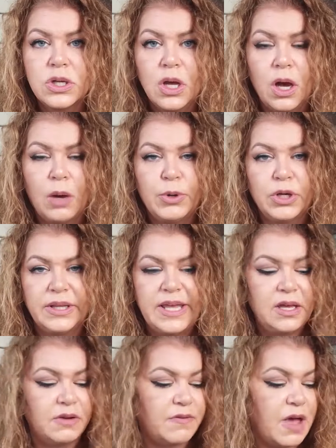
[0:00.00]
I'll put a link
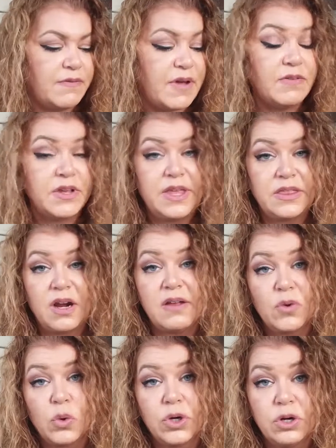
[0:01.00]
of everything that I've
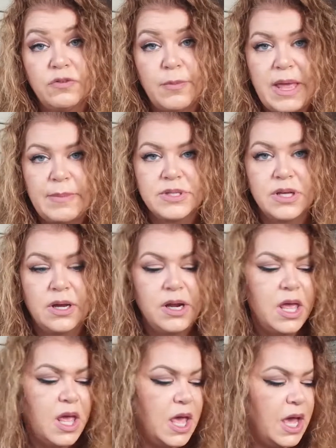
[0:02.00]
ordered from Amazon.
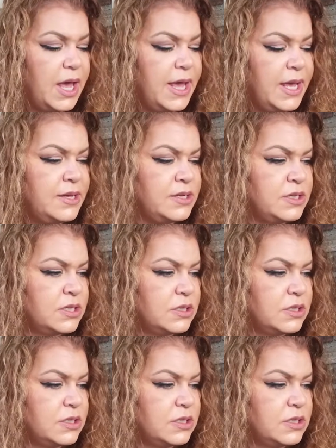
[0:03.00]
And